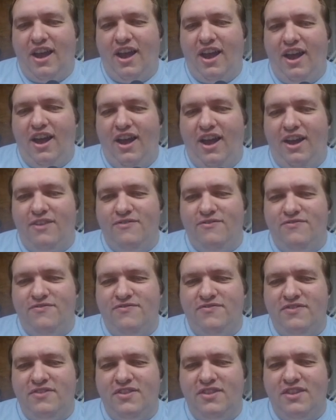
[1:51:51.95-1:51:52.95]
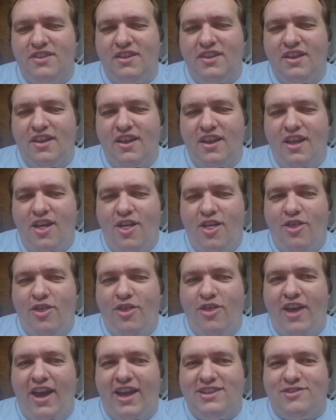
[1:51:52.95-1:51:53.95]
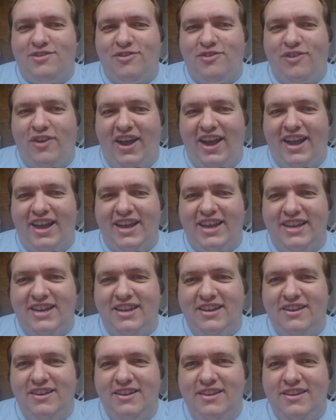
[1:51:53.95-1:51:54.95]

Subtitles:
go, that's fine.